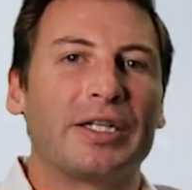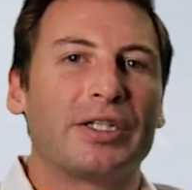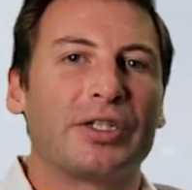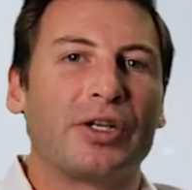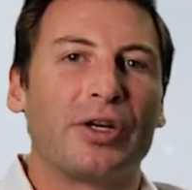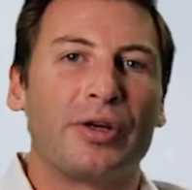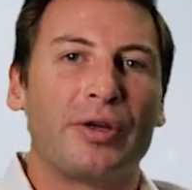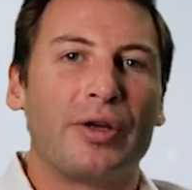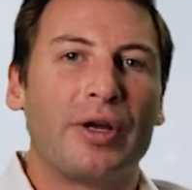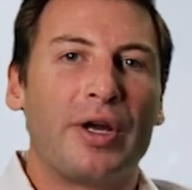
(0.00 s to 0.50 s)

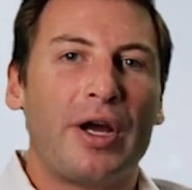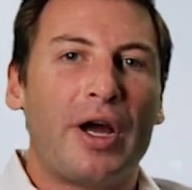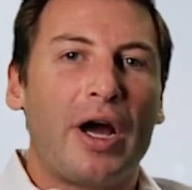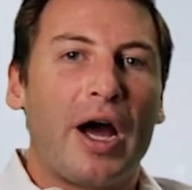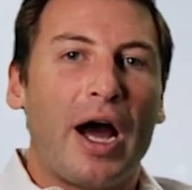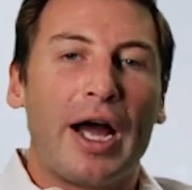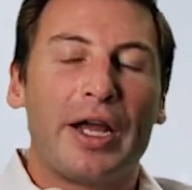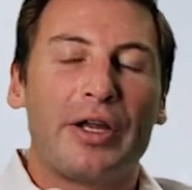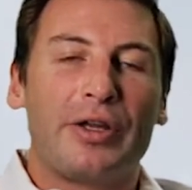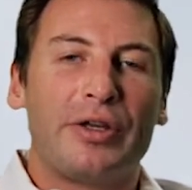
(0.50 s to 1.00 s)
So
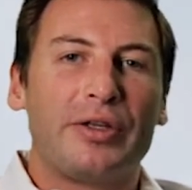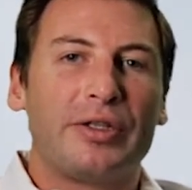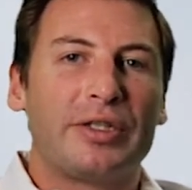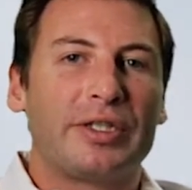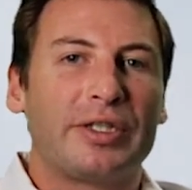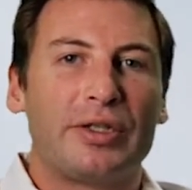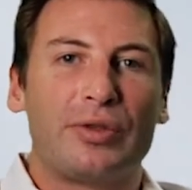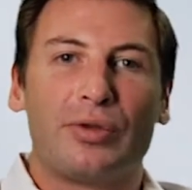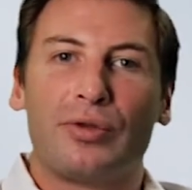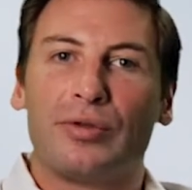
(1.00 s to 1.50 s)
I use
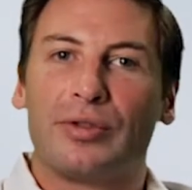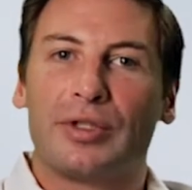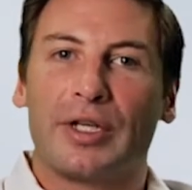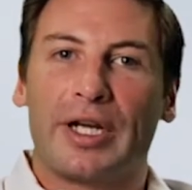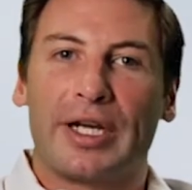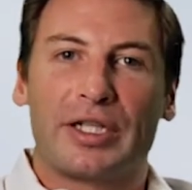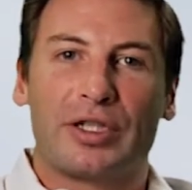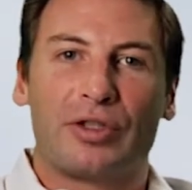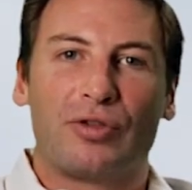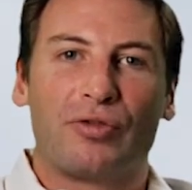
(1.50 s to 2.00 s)
tools
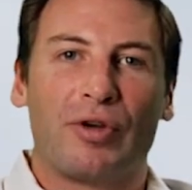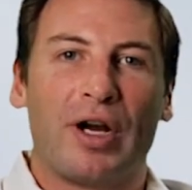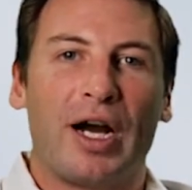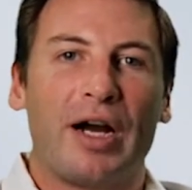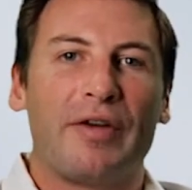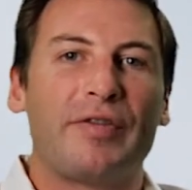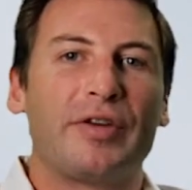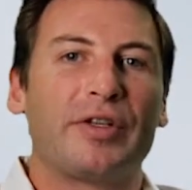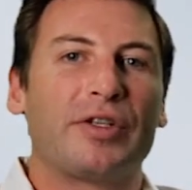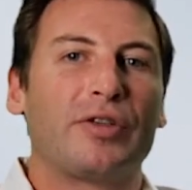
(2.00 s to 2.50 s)
like
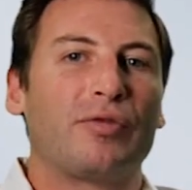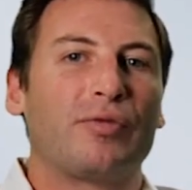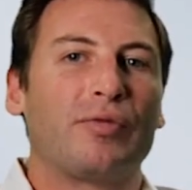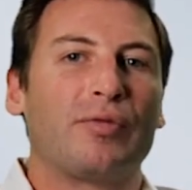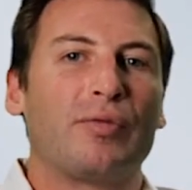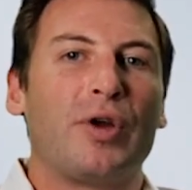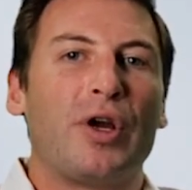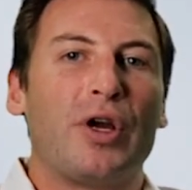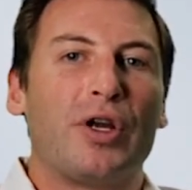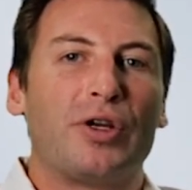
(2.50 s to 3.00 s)
Strava
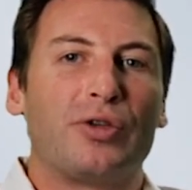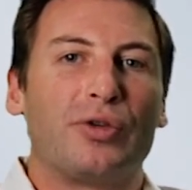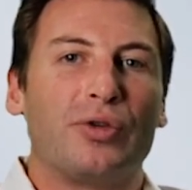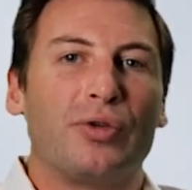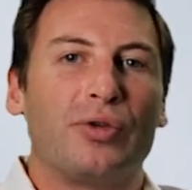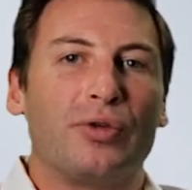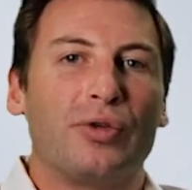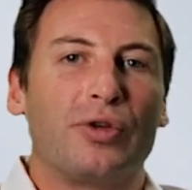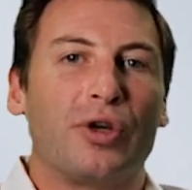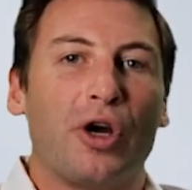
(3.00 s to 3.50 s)

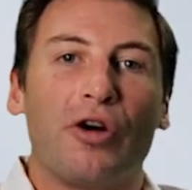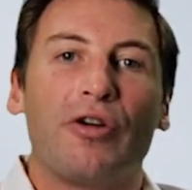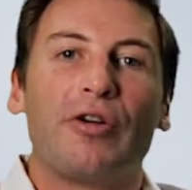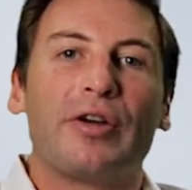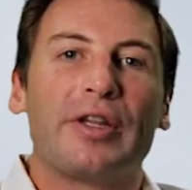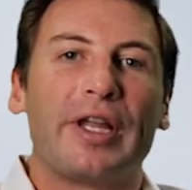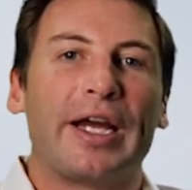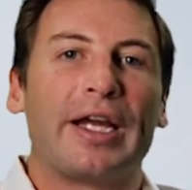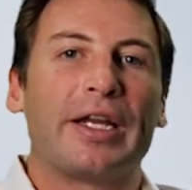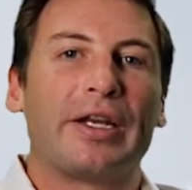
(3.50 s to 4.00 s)
to
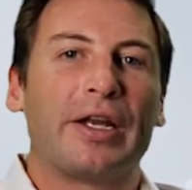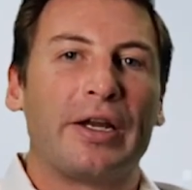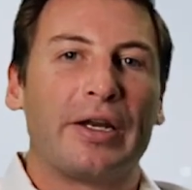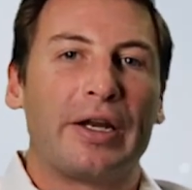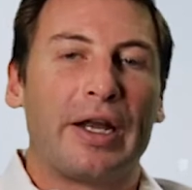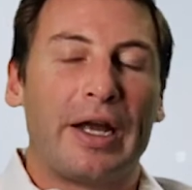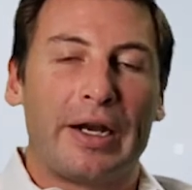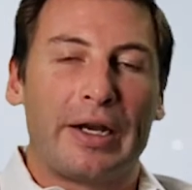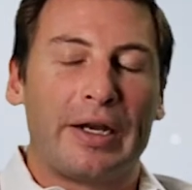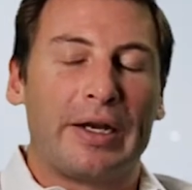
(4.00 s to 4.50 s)
correlate
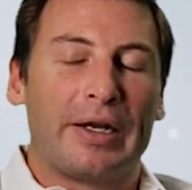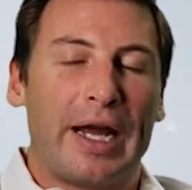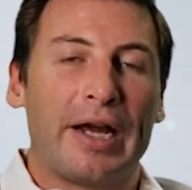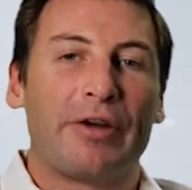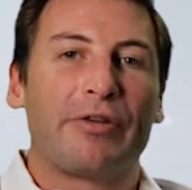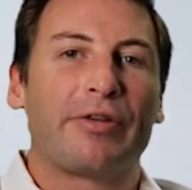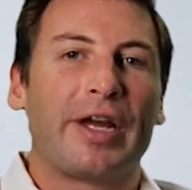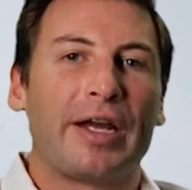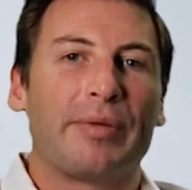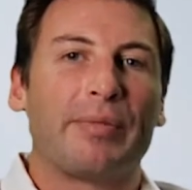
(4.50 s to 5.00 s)
and
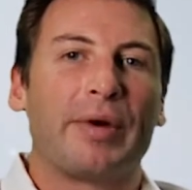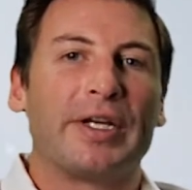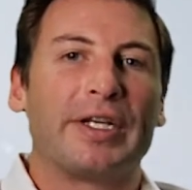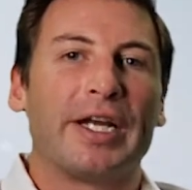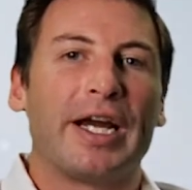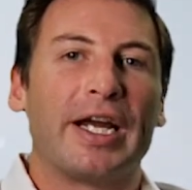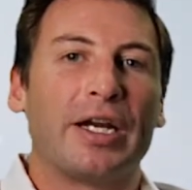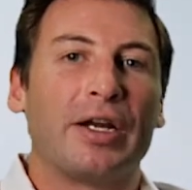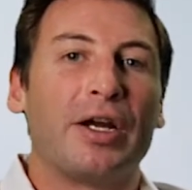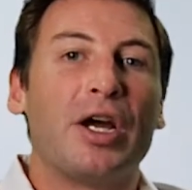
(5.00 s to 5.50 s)
aggregate my
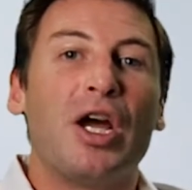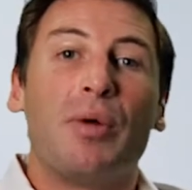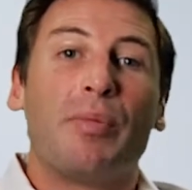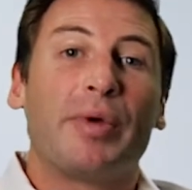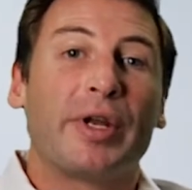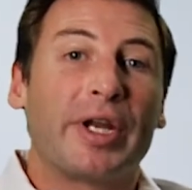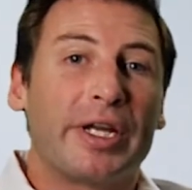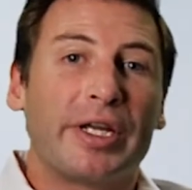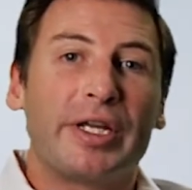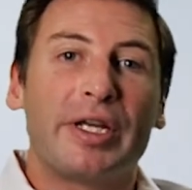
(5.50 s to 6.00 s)
data,
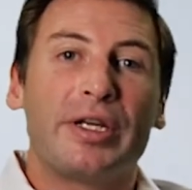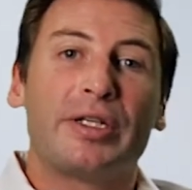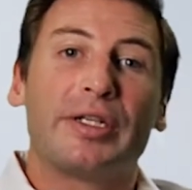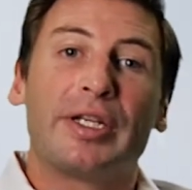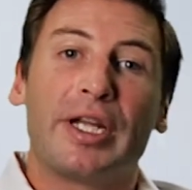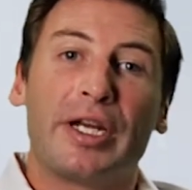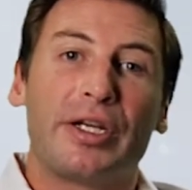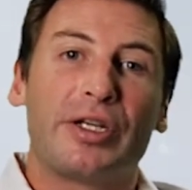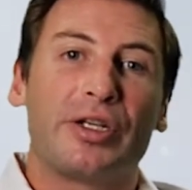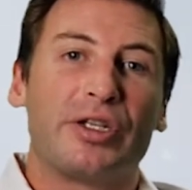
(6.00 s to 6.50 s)
but
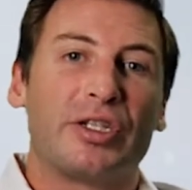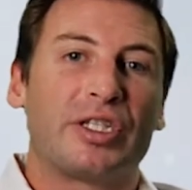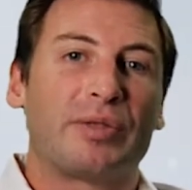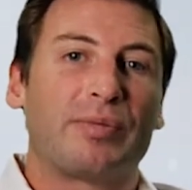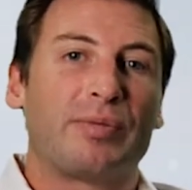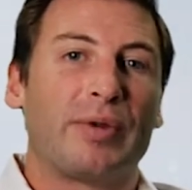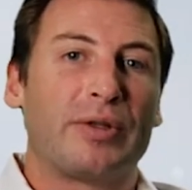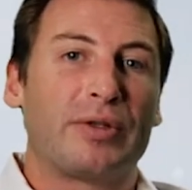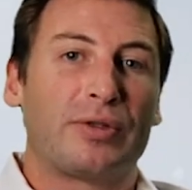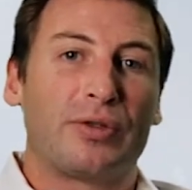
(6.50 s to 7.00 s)
then I use
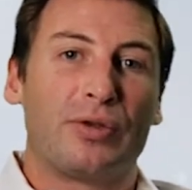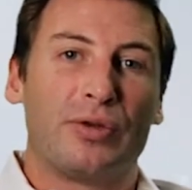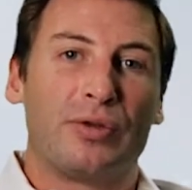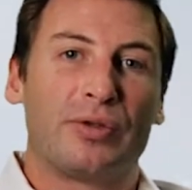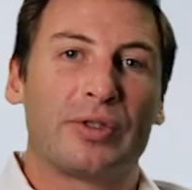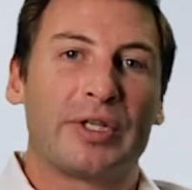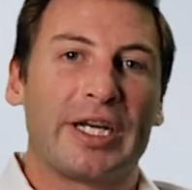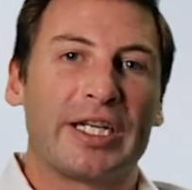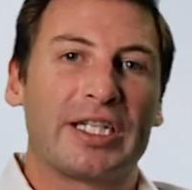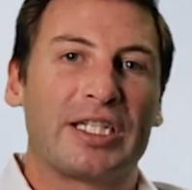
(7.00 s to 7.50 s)

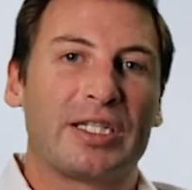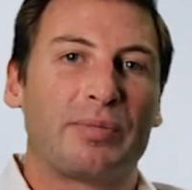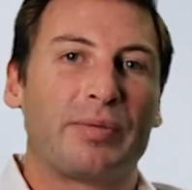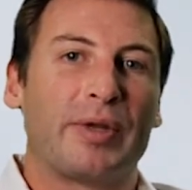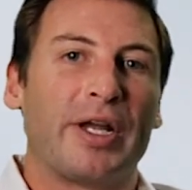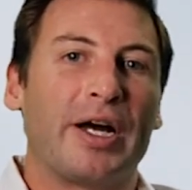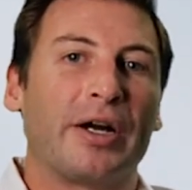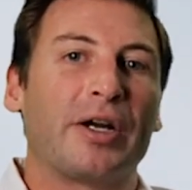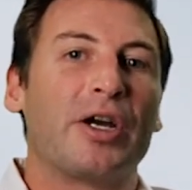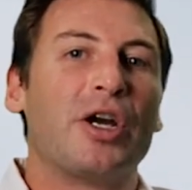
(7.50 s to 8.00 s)
tools like
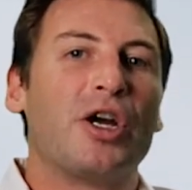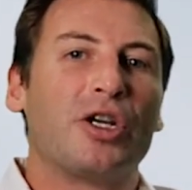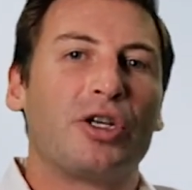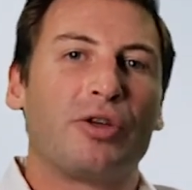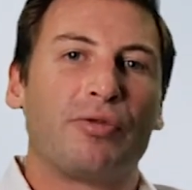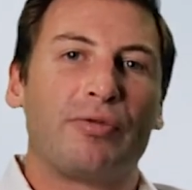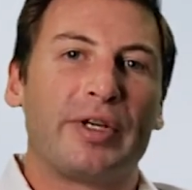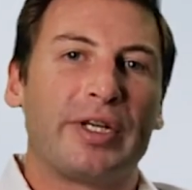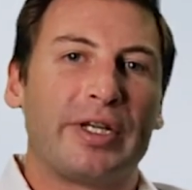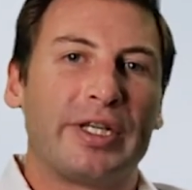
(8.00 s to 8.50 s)
Splunk
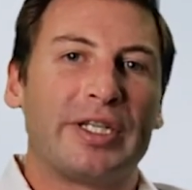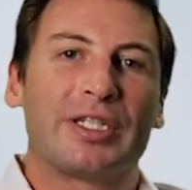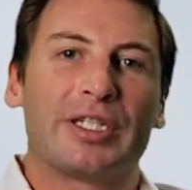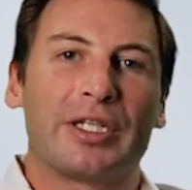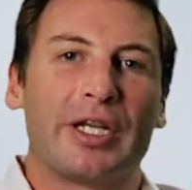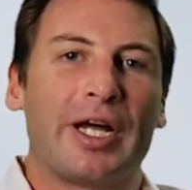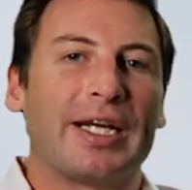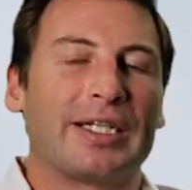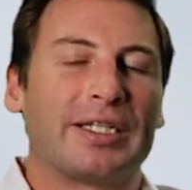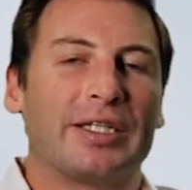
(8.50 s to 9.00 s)
to really
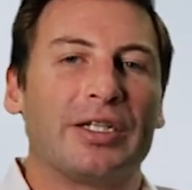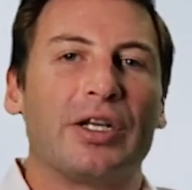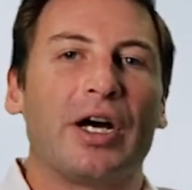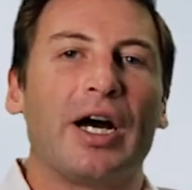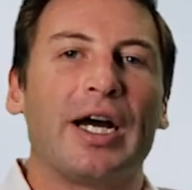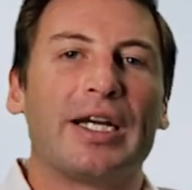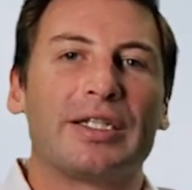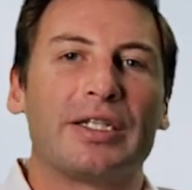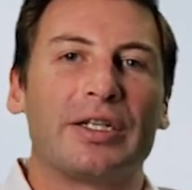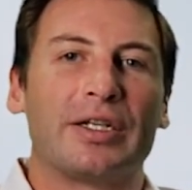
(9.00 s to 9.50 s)
slice and
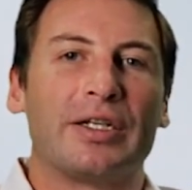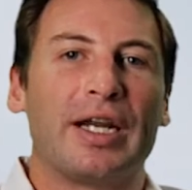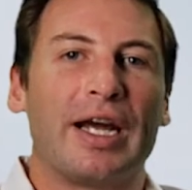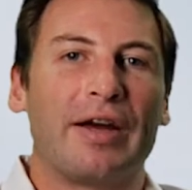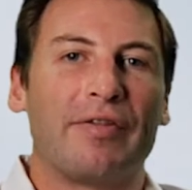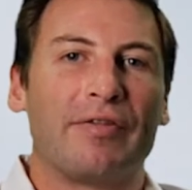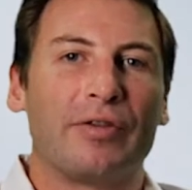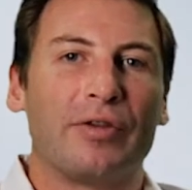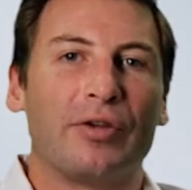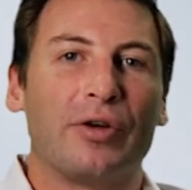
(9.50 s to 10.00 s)
dice it and
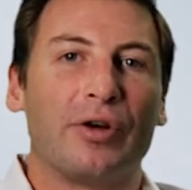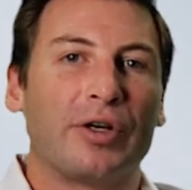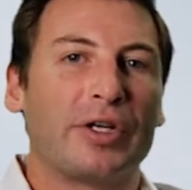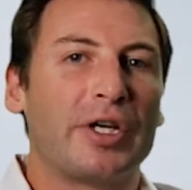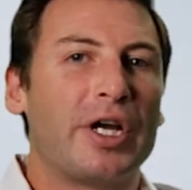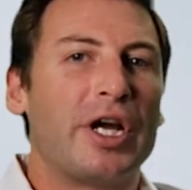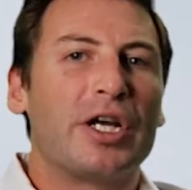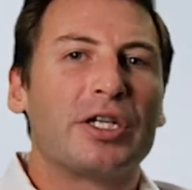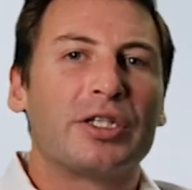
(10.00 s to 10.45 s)
have a look.